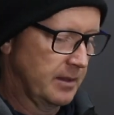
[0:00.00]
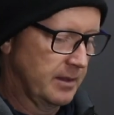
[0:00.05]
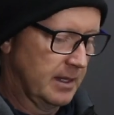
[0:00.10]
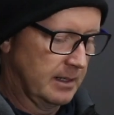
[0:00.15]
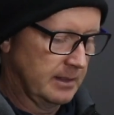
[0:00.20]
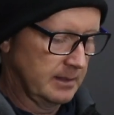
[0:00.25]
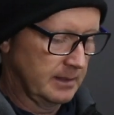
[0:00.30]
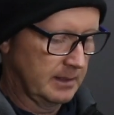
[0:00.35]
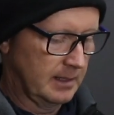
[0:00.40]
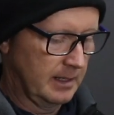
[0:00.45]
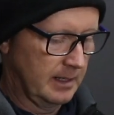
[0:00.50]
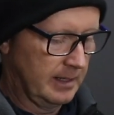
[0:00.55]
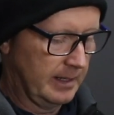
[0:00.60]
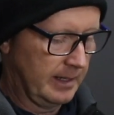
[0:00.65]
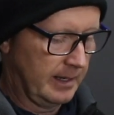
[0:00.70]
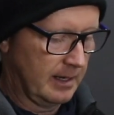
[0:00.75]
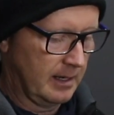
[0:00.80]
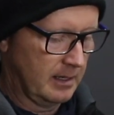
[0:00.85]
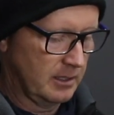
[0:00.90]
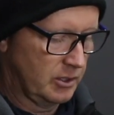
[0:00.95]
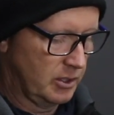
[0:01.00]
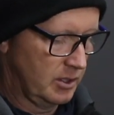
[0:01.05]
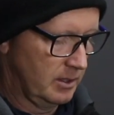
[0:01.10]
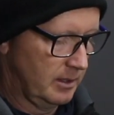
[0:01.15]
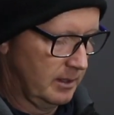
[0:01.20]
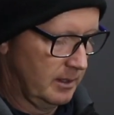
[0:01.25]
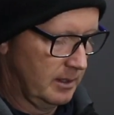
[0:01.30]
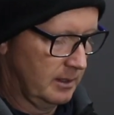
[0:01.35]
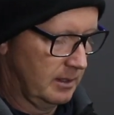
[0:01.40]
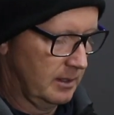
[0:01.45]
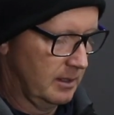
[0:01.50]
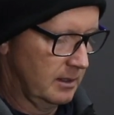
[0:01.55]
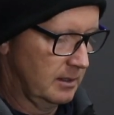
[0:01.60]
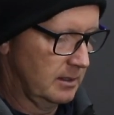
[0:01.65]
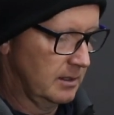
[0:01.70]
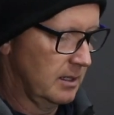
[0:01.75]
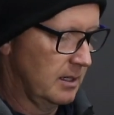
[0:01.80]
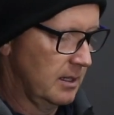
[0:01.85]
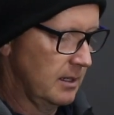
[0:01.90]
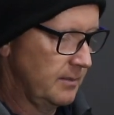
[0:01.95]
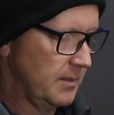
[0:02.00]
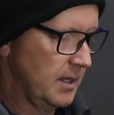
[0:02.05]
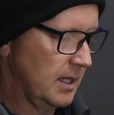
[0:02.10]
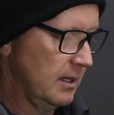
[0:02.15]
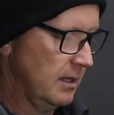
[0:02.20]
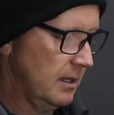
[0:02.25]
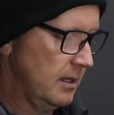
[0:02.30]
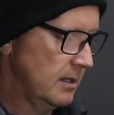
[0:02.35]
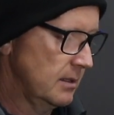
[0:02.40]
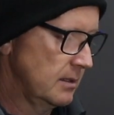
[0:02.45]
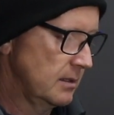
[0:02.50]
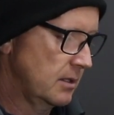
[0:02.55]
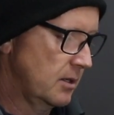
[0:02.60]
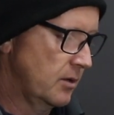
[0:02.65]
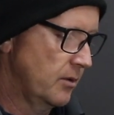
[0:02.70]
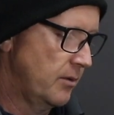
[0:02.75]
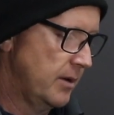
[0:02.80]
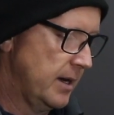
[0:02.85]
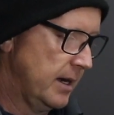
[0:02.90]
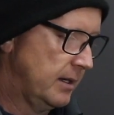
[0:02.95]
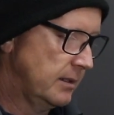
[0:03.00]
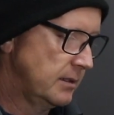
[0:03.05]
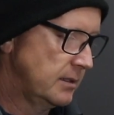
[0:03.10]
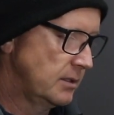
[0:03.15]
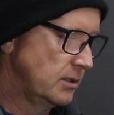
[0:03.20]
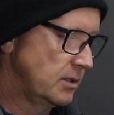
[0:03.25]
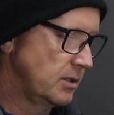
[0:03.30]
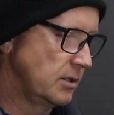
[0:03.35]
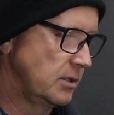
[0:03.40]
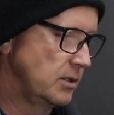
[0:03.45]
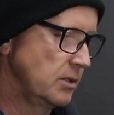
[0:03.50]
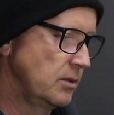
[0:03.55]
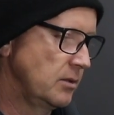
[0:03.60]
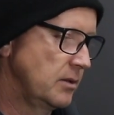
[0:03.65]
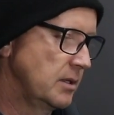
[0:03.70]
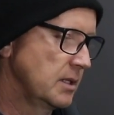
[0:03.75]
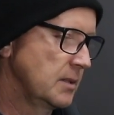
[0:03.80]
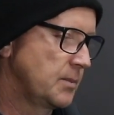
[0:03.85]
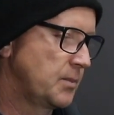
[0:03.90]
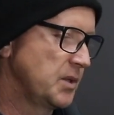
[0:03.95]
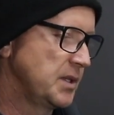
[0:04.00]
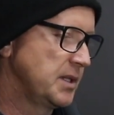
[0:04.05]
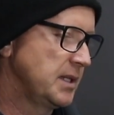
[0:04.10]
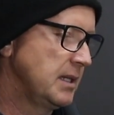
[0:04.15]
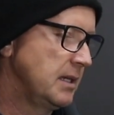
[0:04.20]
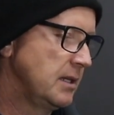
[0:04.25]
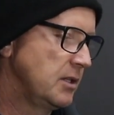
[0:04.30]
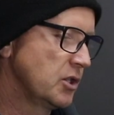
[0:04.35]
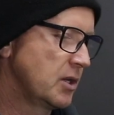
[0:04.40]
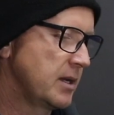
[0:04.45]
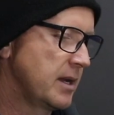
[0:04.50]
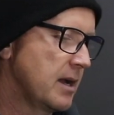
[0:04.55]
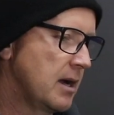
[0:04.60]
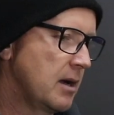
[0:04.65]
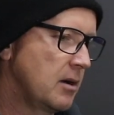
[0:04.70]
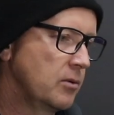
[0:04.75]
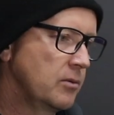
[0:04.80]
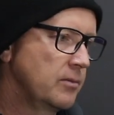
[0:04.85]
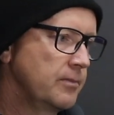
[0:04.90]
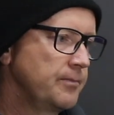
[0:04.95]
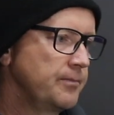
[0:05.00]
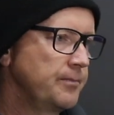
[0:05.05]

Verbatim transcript: that is an indication that the timing is correct to do this procedure now.